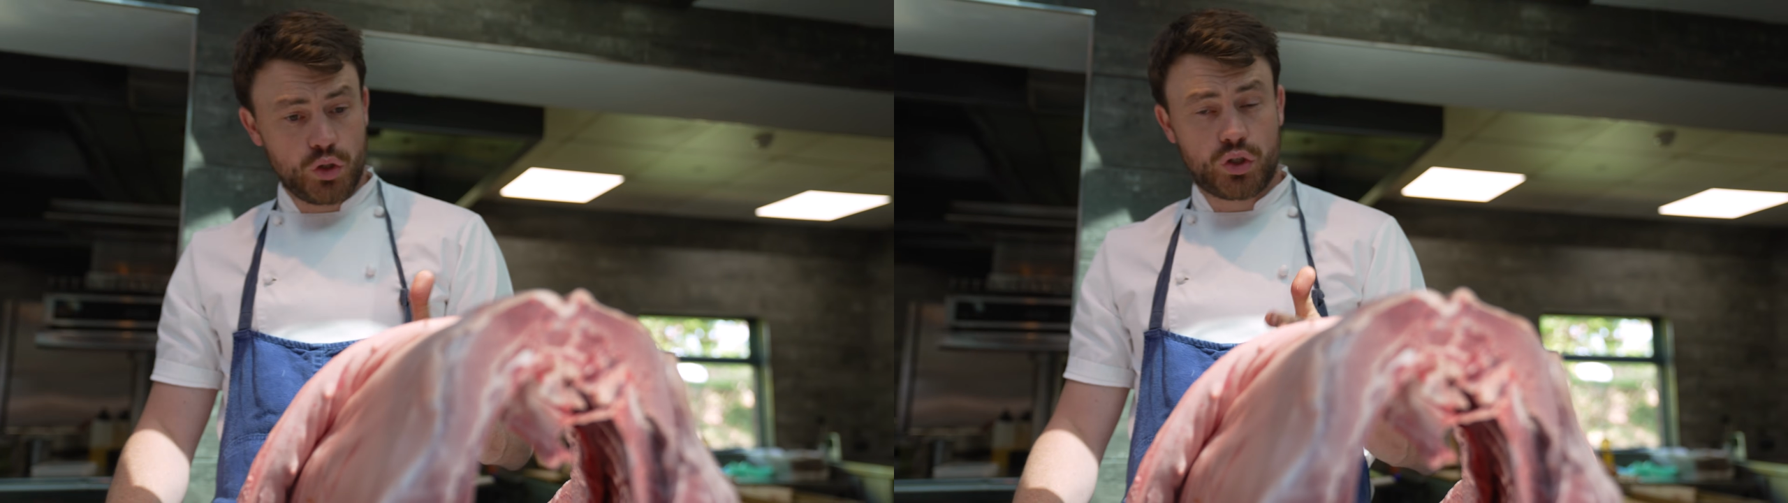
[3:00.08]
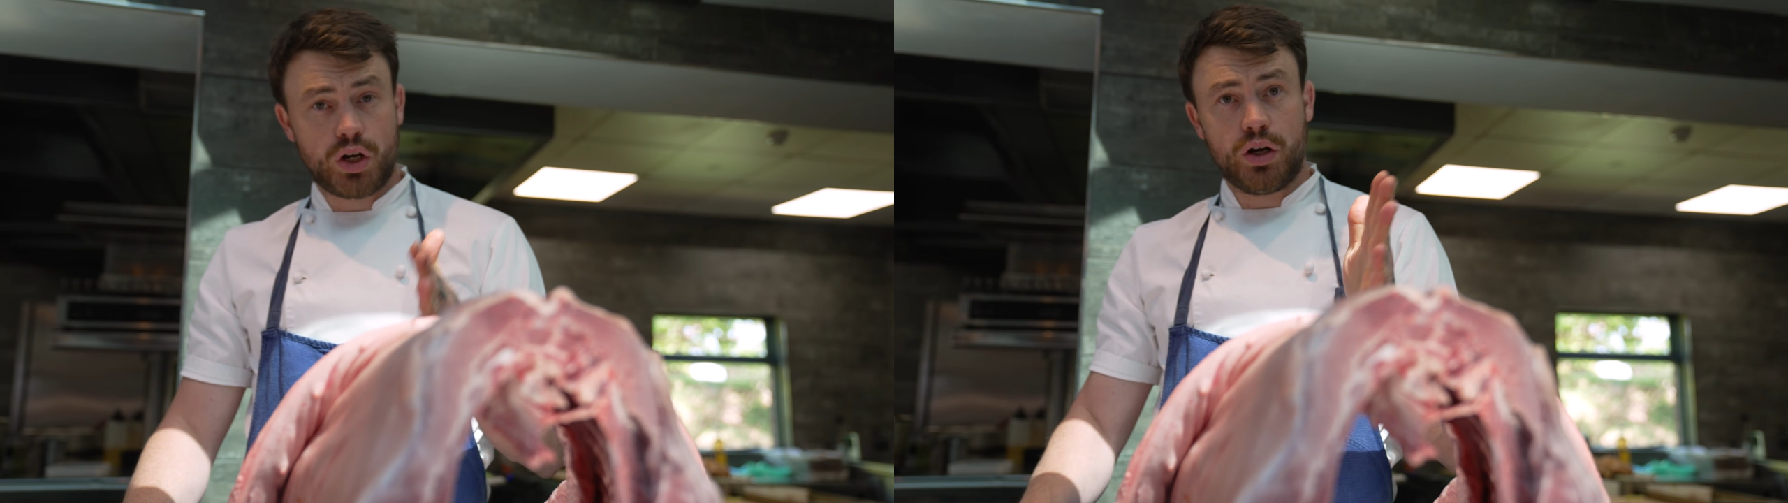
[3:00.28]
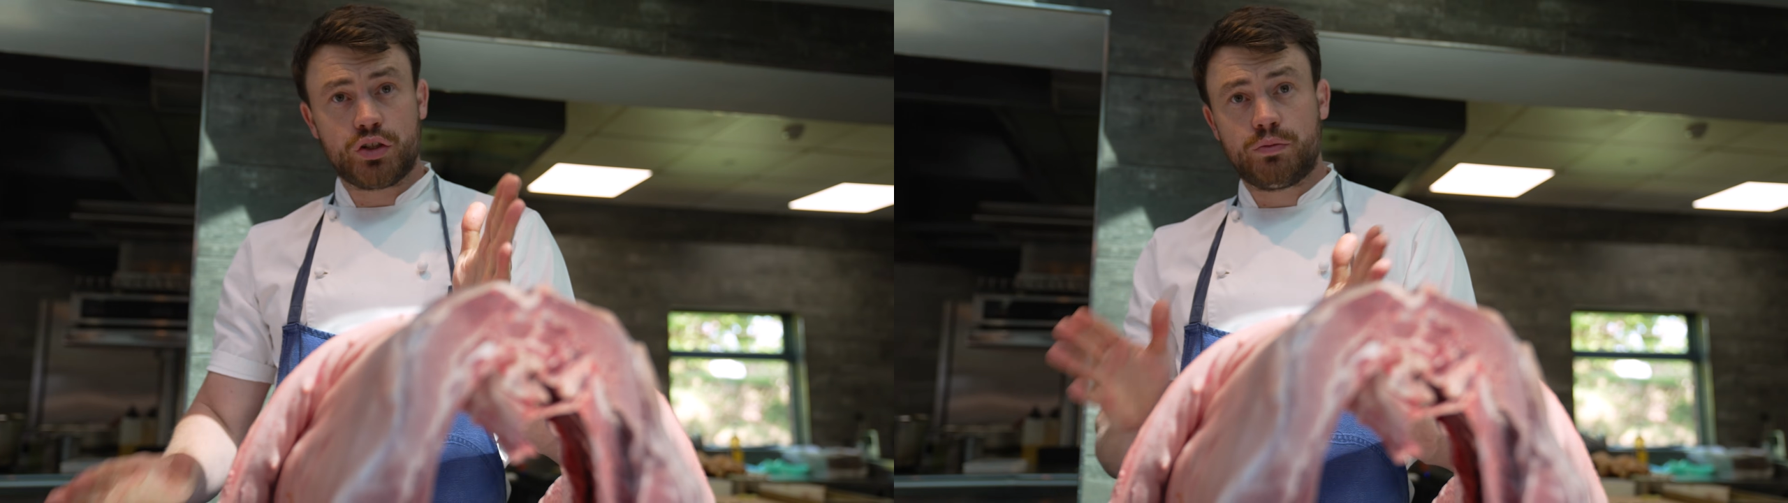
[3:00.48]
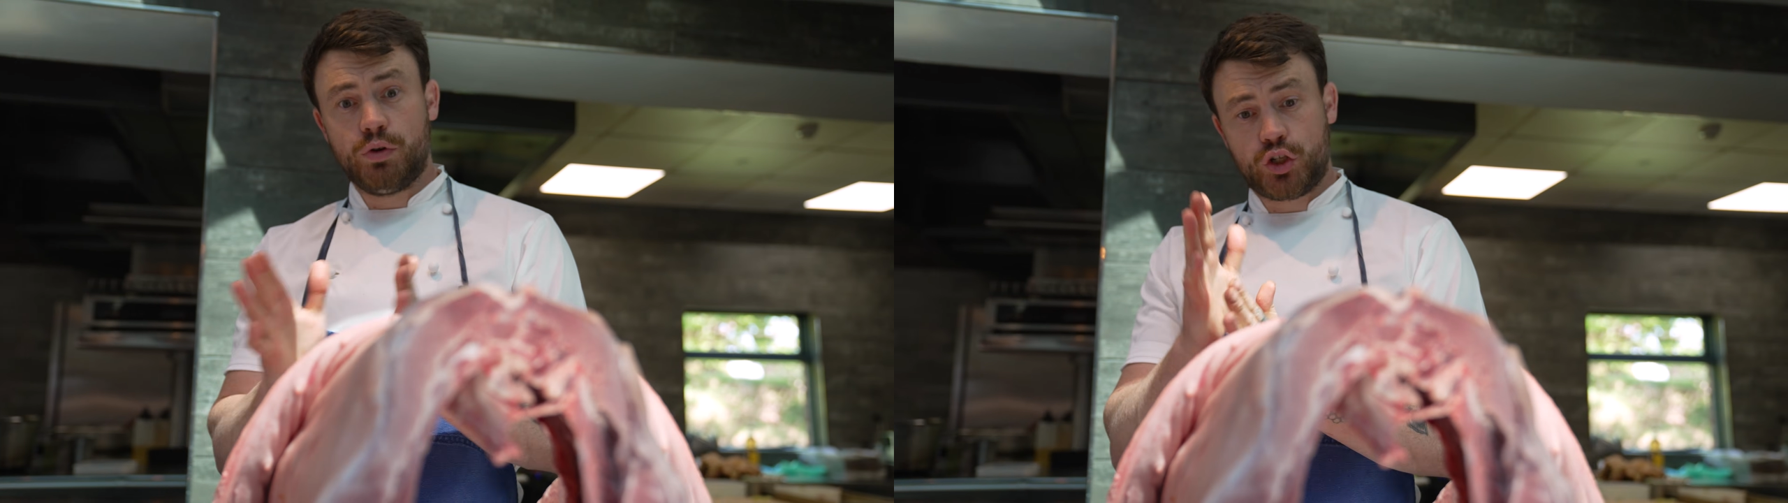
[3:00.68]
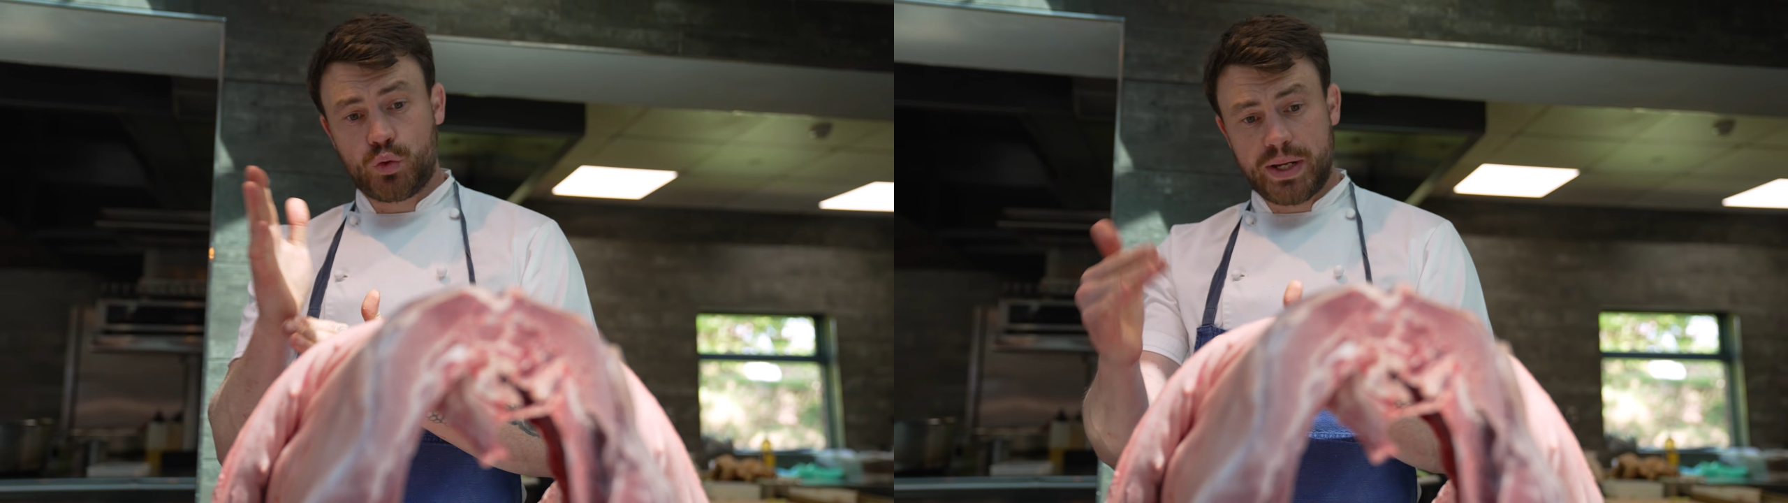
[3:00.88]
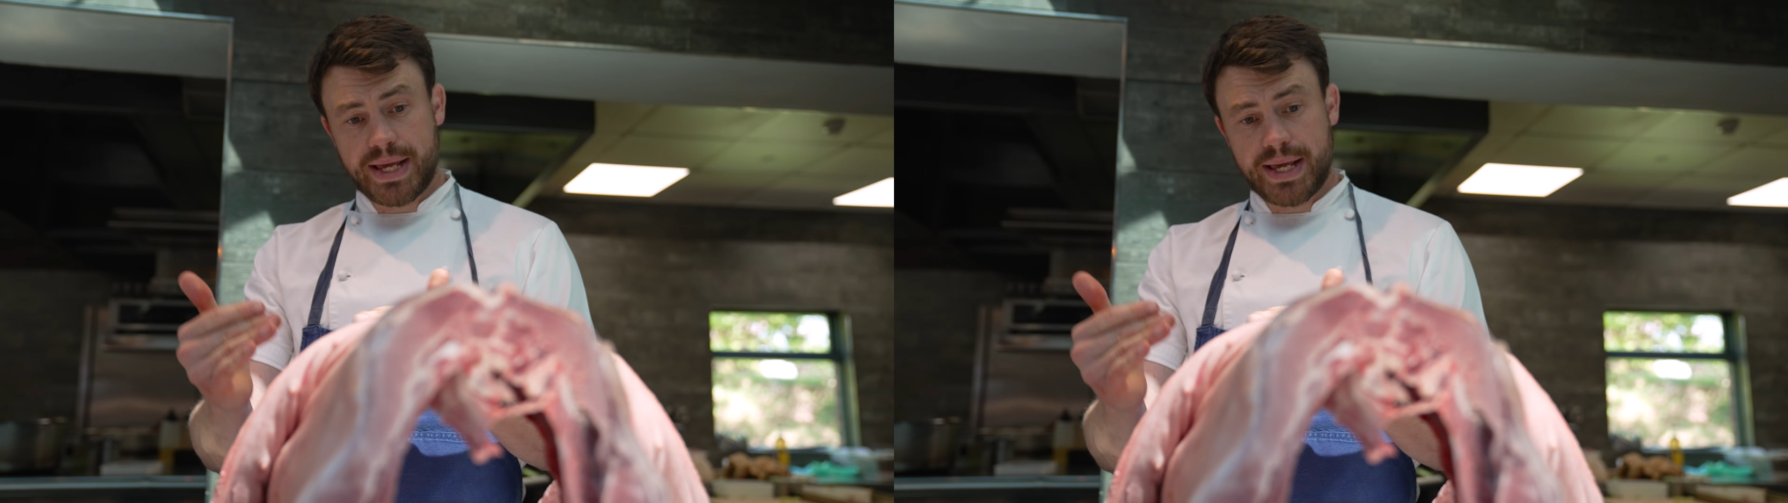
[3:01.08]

utilise as much as we